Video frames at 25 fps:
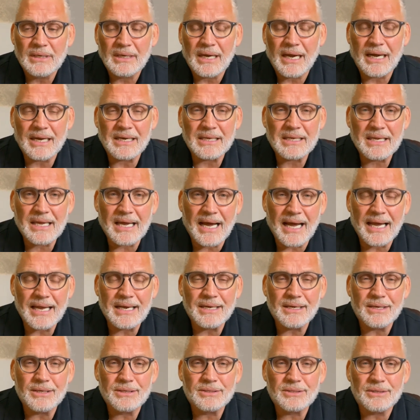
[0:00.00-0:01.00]
and
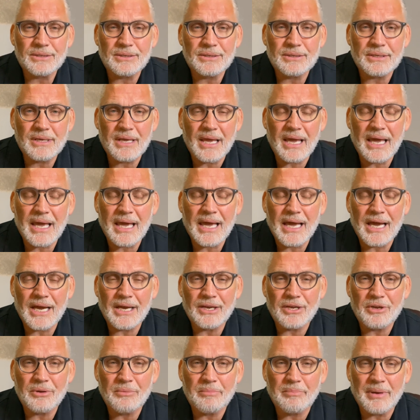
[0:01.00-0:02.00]
kindness and care
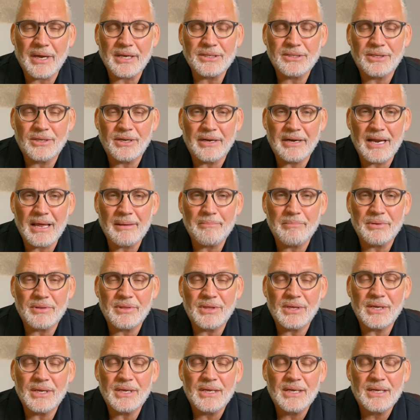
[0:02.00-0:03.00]
and compassion and
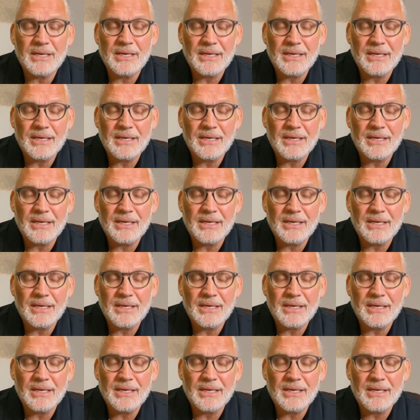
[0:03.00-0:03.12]
empathy